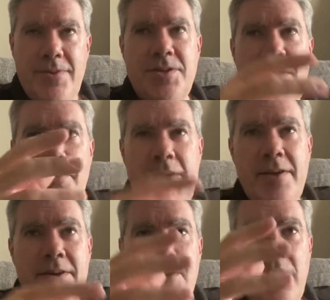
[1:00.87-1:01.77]
is going to be
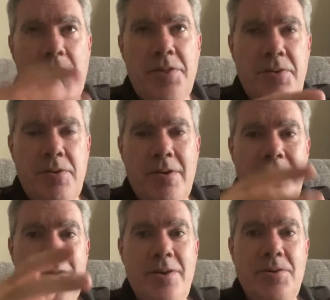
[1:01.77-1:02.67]
going through a
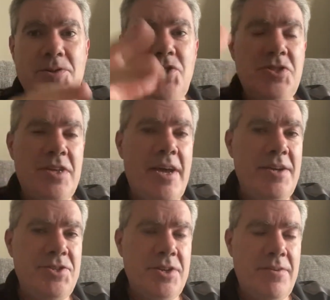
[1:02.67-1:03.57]
new
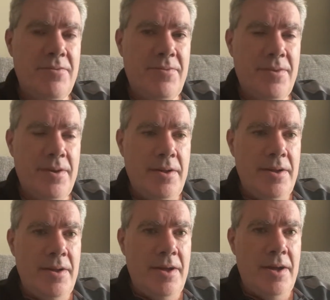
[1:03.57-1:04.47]
stage of
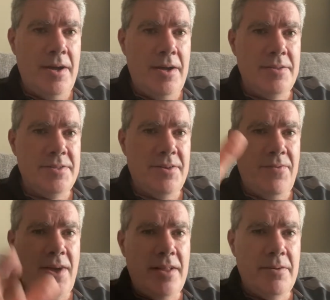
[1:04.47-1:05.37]
uh,
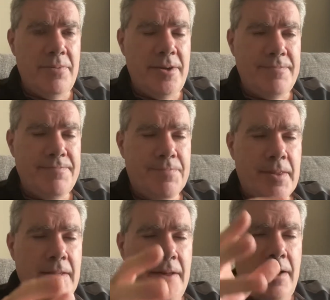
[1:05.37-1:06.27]
development.
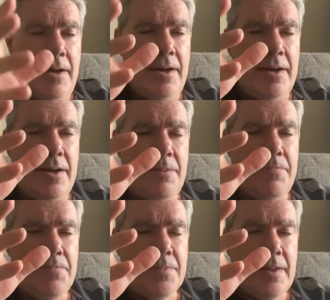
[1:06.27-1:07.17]
Uh,
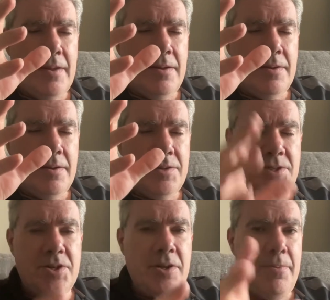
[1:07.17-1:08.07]

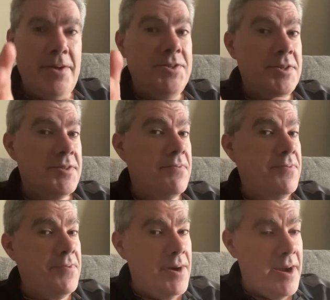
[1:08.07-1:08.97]
she's going to be just
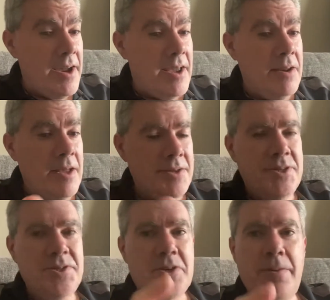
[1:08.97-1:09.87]
fine. It's
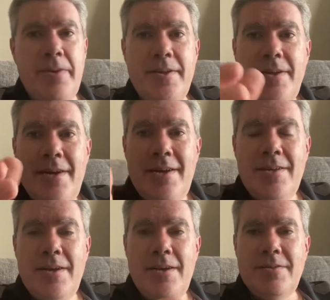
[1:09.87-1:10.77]
just going to be,
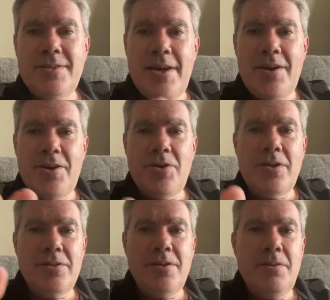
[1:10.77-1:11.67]
it'll take her a
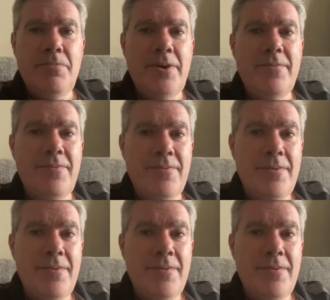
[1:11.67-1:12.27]
little bit of